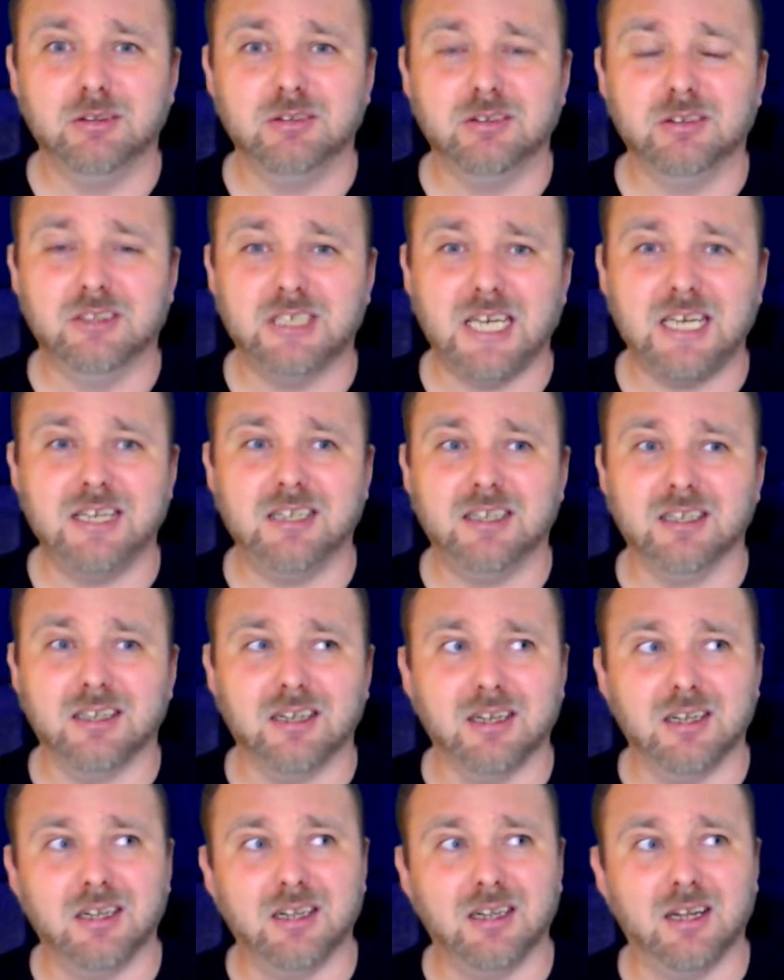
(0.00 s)
take
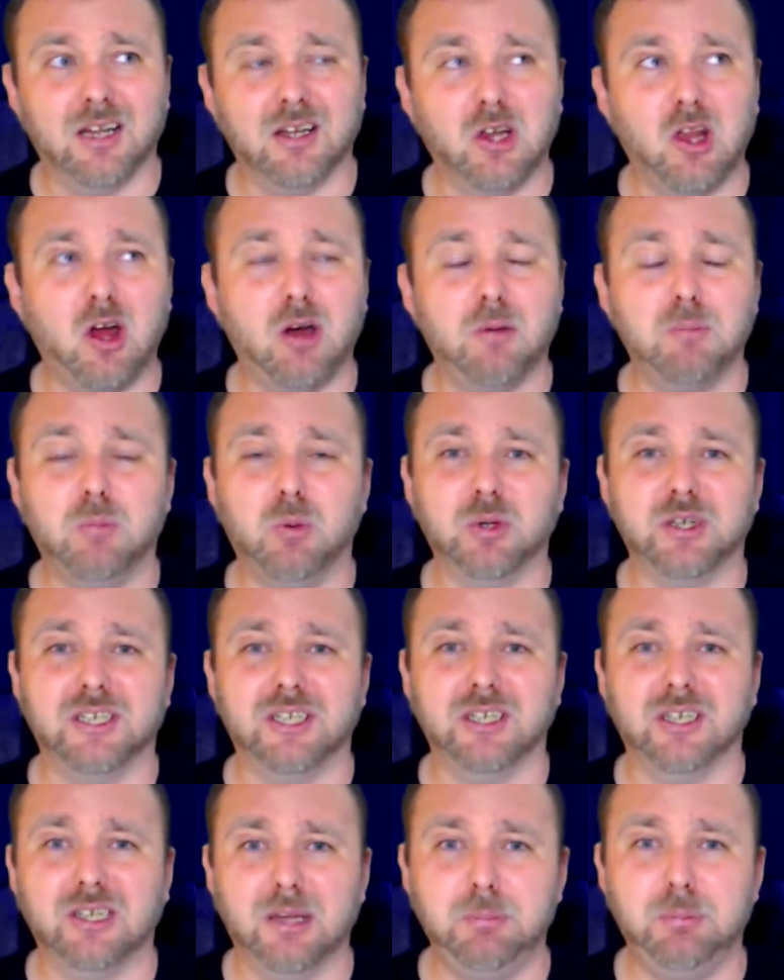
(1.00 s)
a lot more
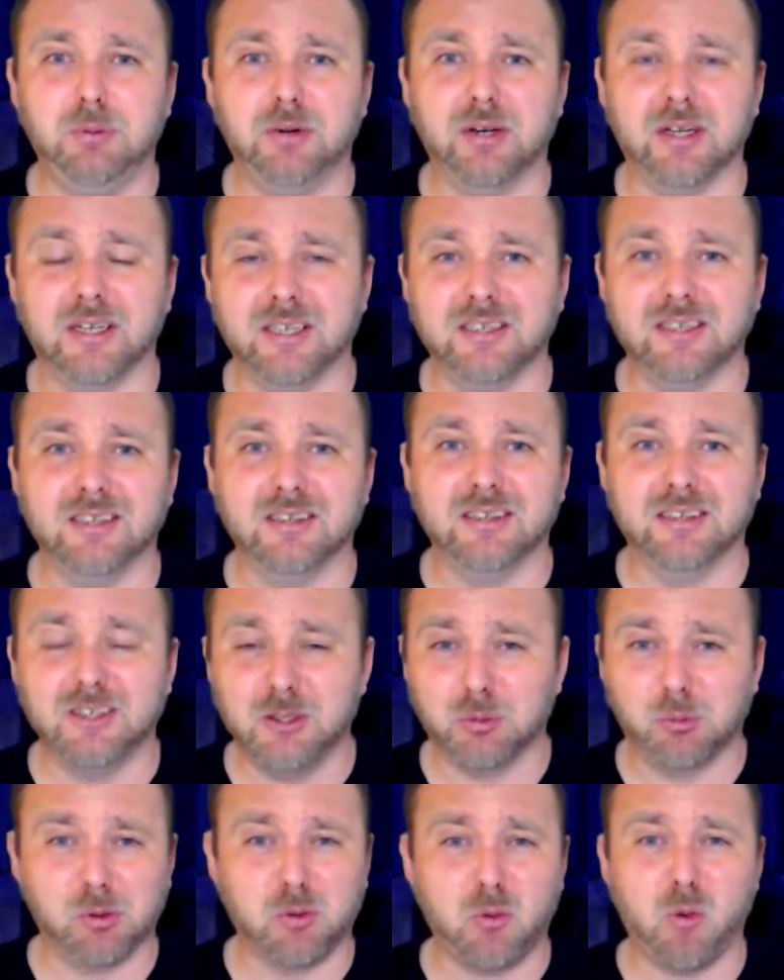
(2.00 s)
deliberate, and it
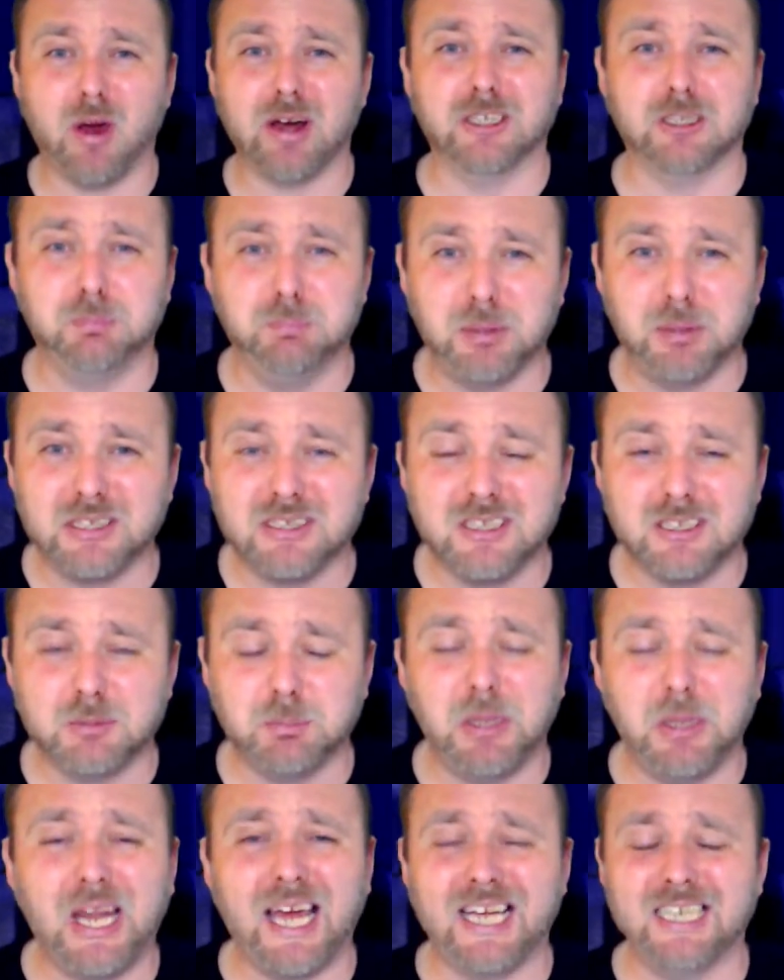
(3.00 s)
requires business
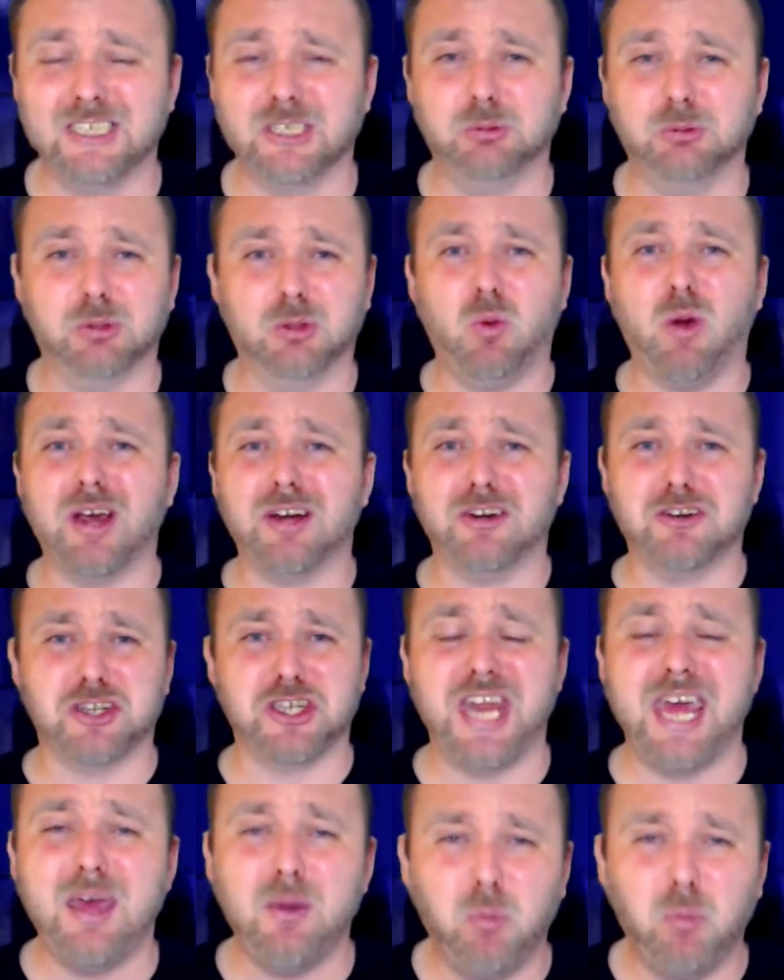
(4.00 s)
plans, it requires
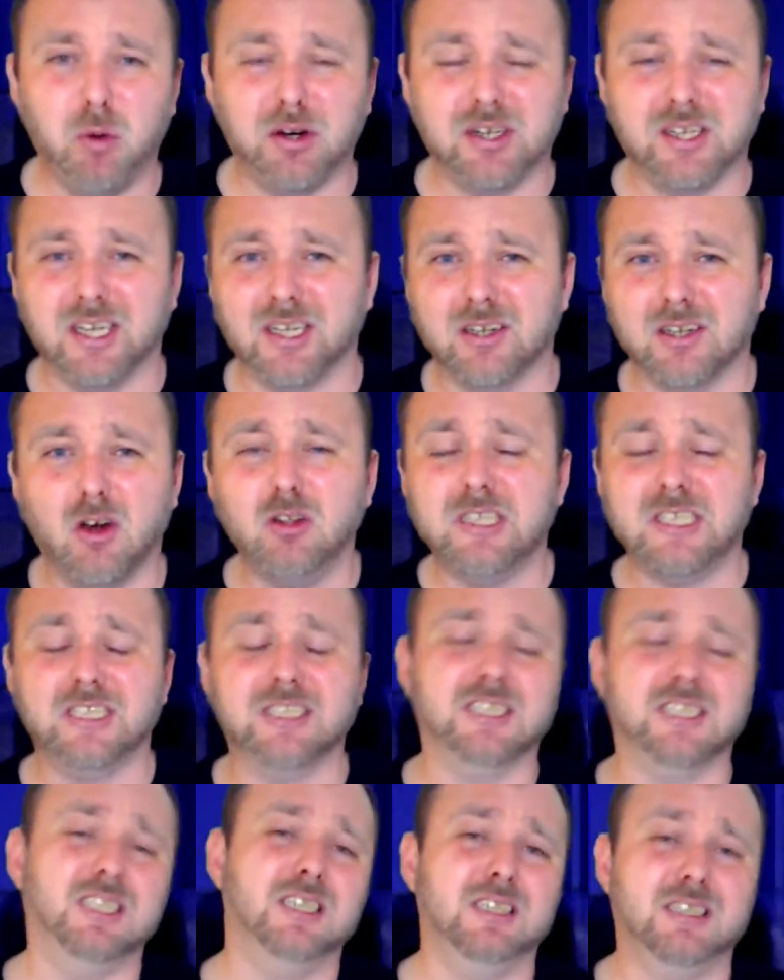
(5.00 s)
networking, all these
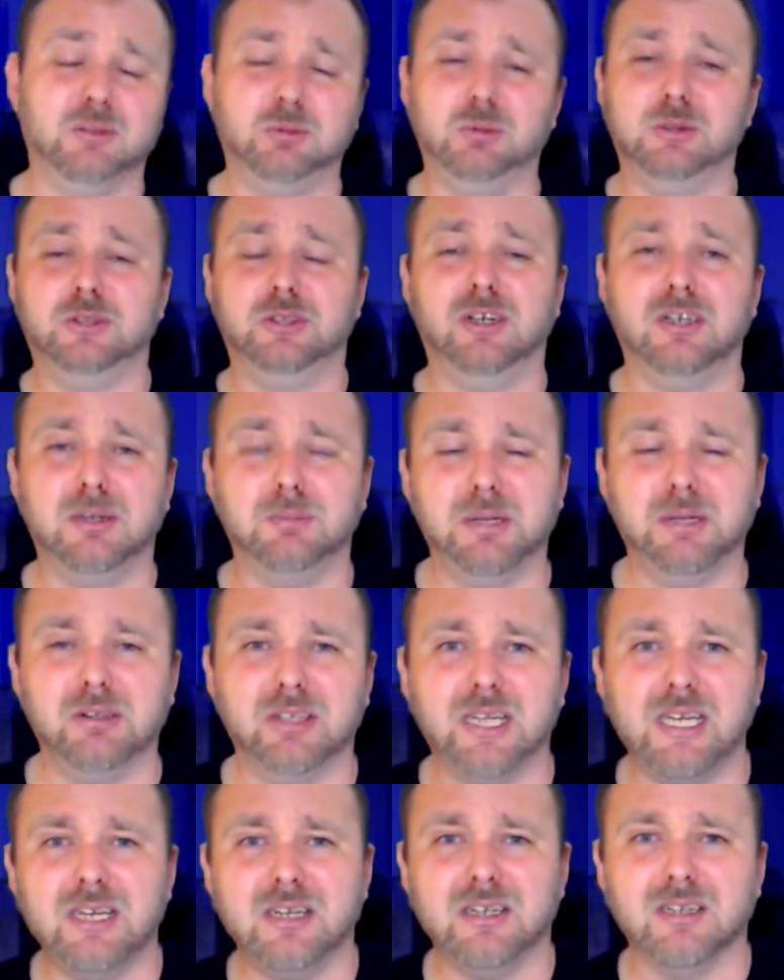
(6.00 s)
things that we'll talk about
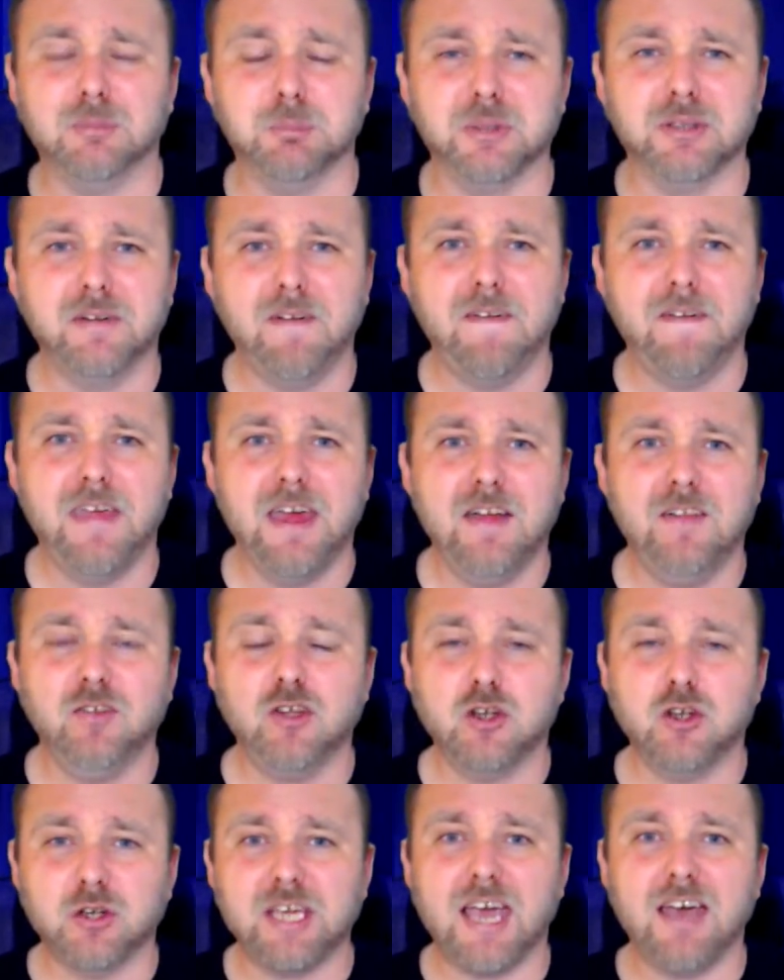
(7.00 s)
later. But
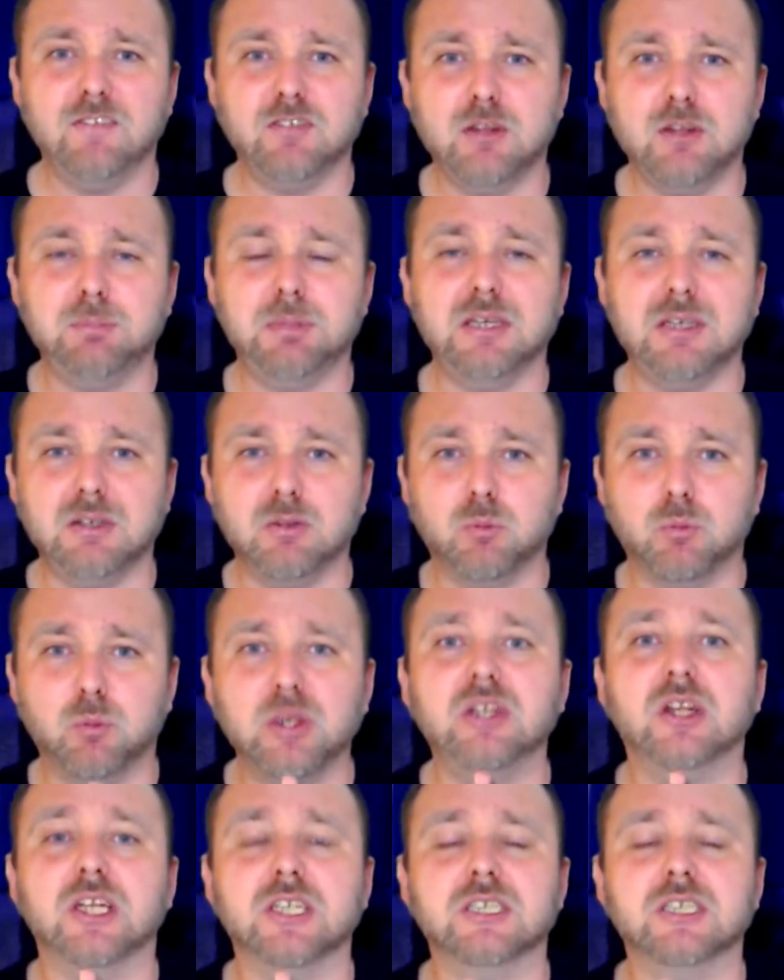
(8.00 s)
you have to be
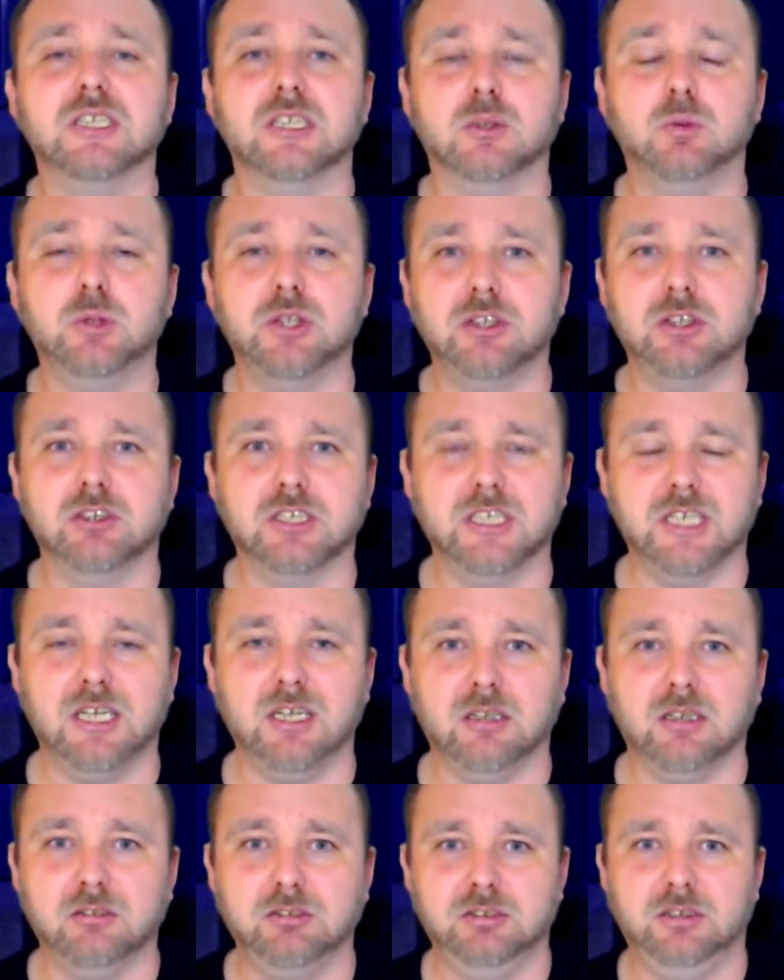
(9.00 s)
realistic with
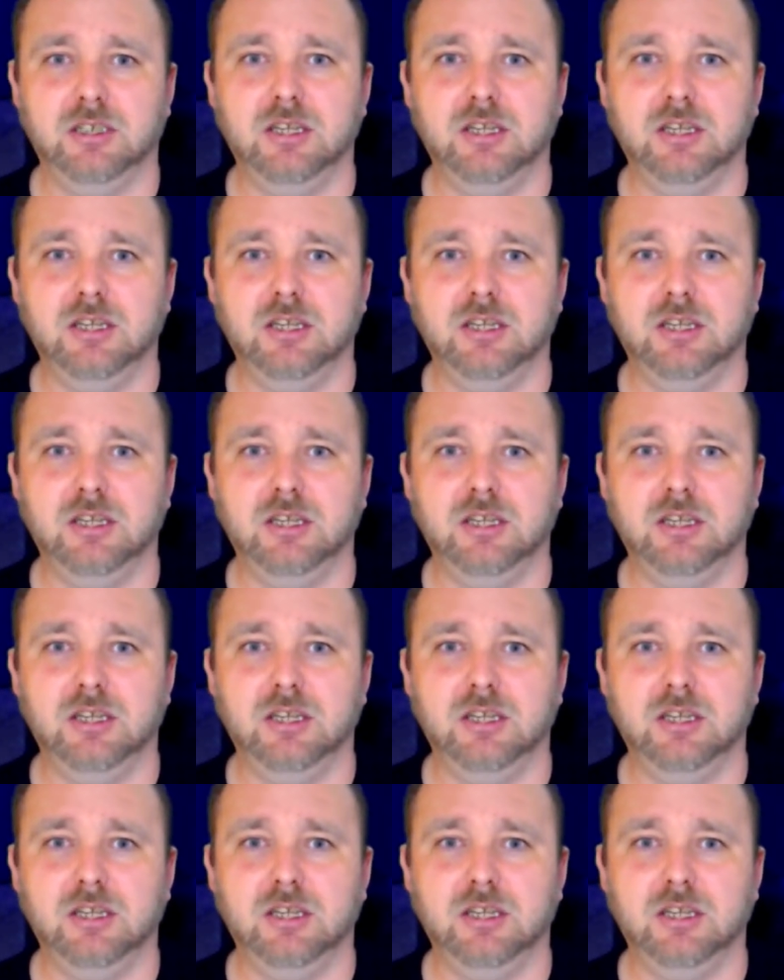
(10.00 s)
yourself.